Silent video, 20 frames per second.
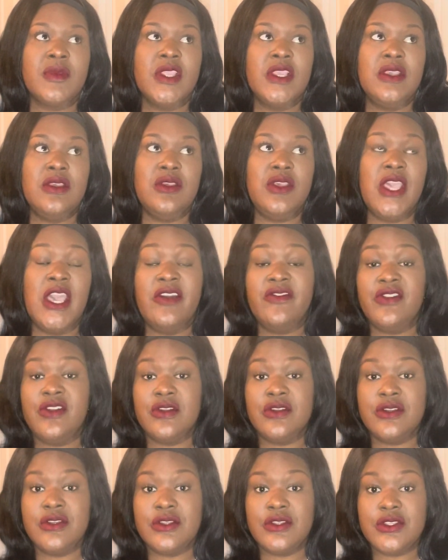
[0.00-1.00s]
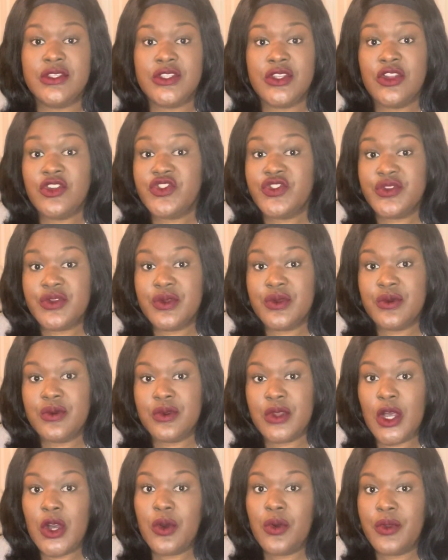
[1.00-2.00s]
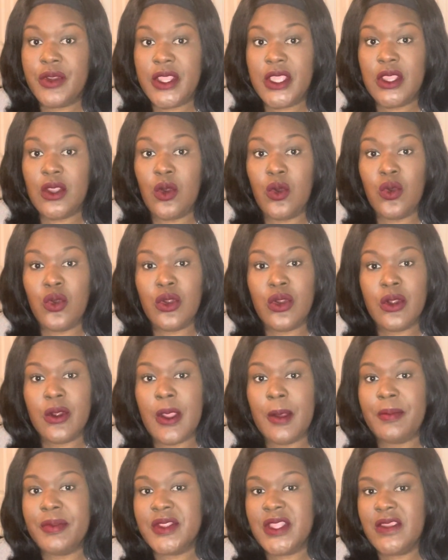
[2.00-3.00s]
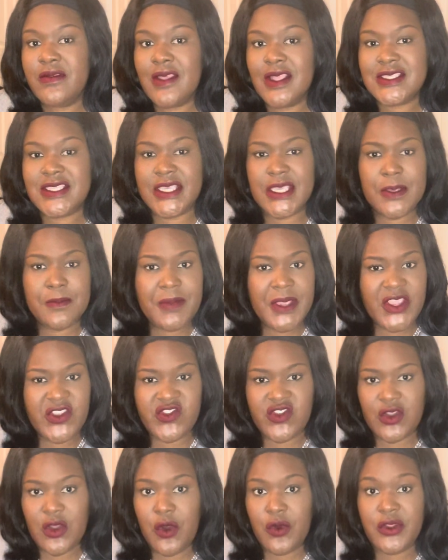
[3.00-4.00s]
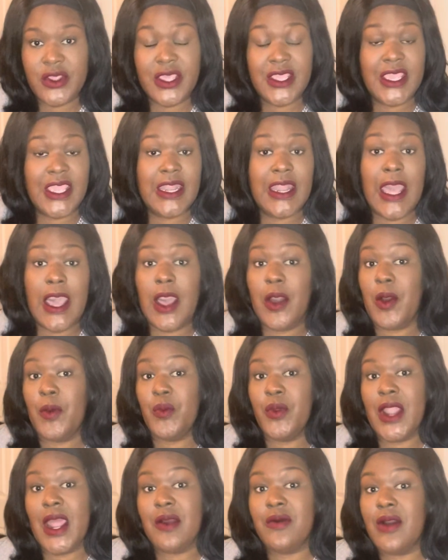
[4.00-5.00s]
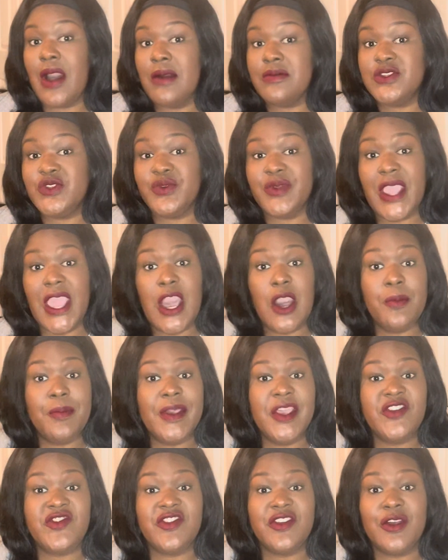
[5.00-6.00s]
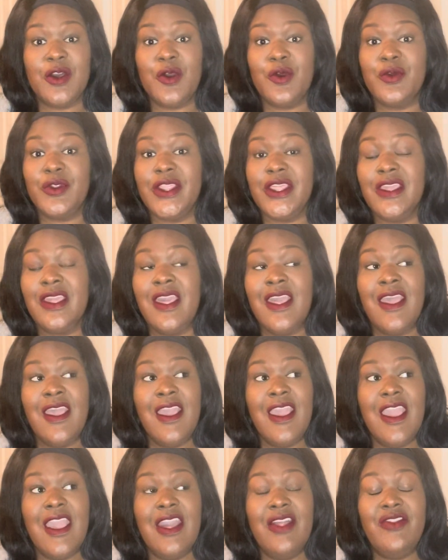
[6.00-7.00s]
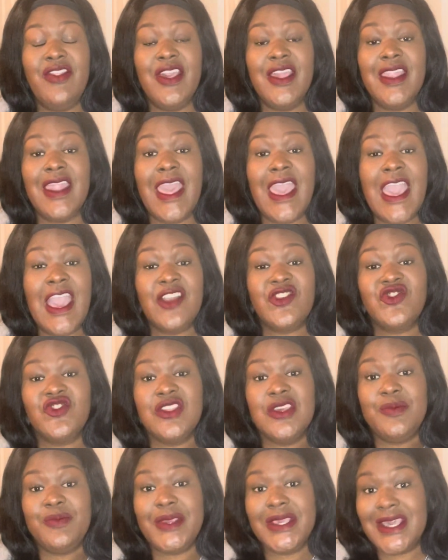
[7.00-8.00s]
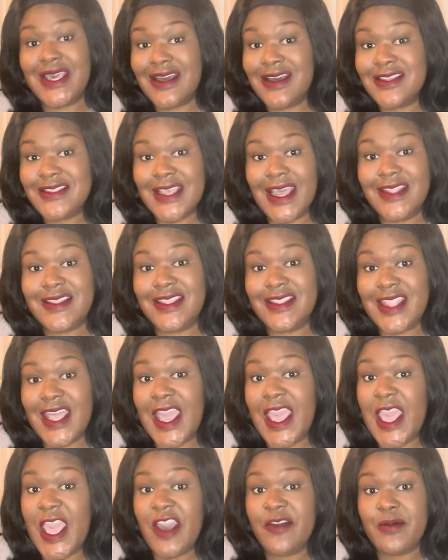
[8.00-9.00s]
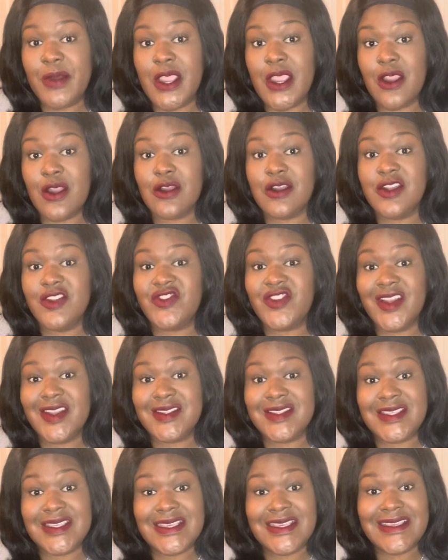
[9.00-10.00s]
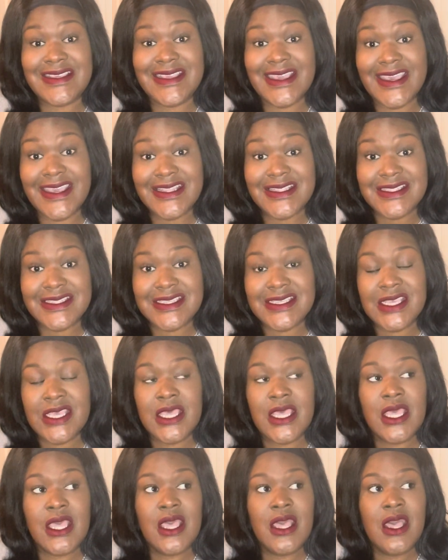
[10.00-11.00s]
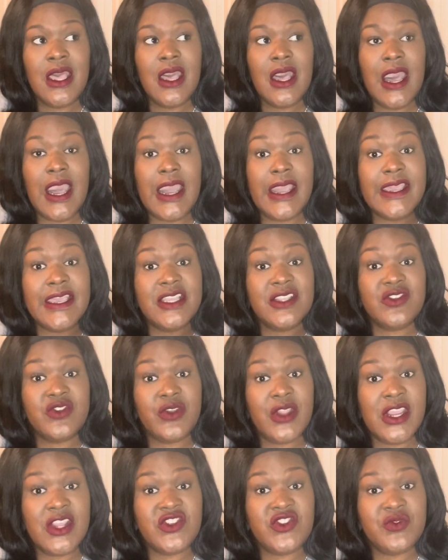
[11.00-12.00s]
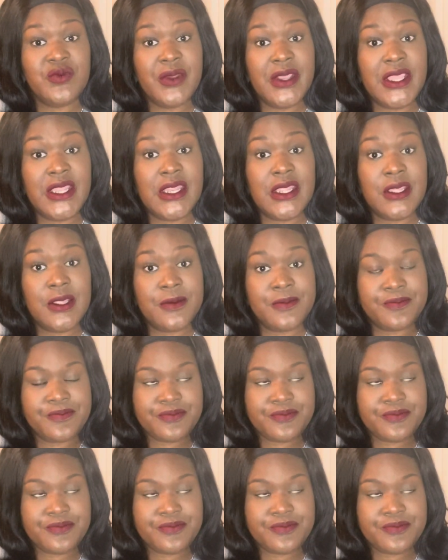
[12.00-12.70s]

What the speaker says: you have your surgical coding, or I believe that's inpatient coding. Again, when I was doing outpatient coding, and then actually, because I did not have my RHIT yet, I had graduated,